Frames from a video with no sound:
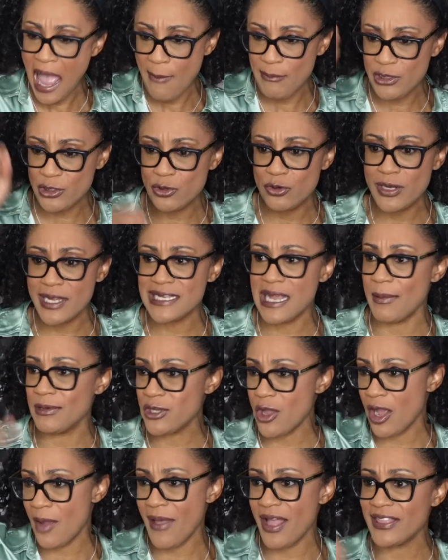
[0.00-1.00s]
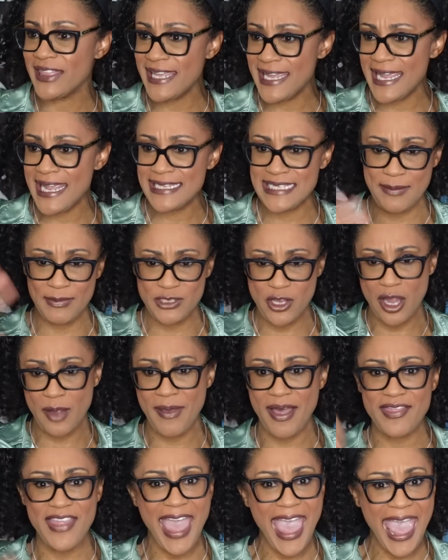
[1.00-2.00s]
I'm going to do this, I'm going to talk about this, I'm going to talk
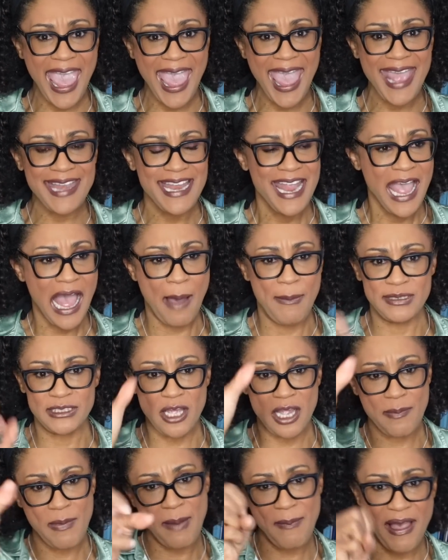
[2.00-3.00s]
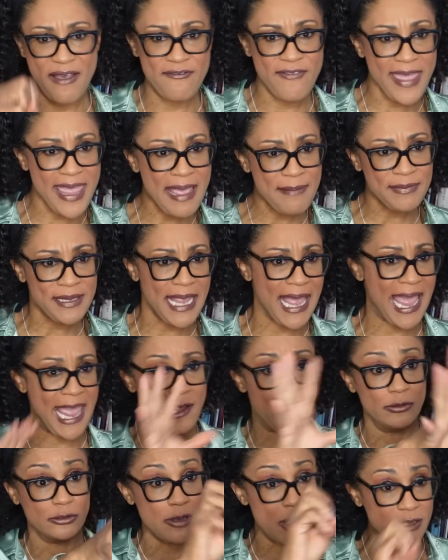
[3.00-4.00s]
about that, I'm going to talk about my family, I
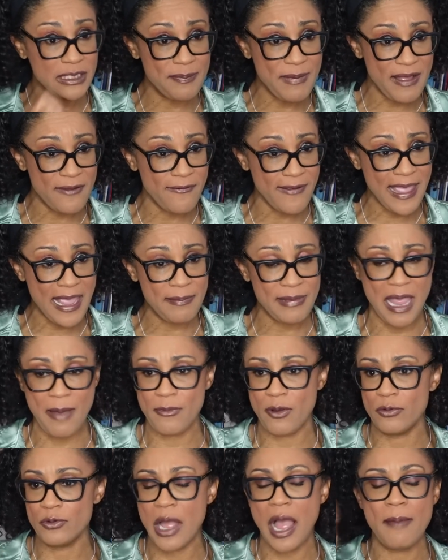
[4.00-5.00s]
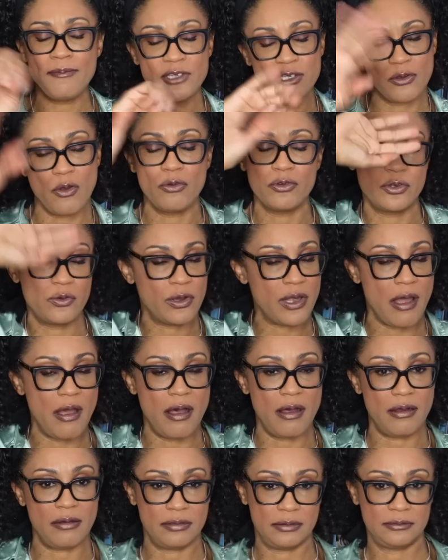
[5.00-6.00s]
ain't going to talk to my family, I'm just going to do it
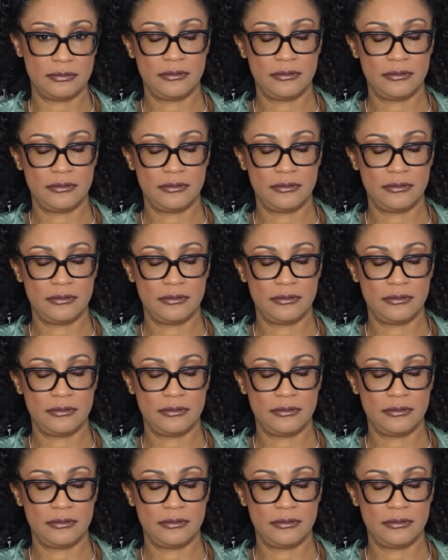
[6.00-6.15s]
all.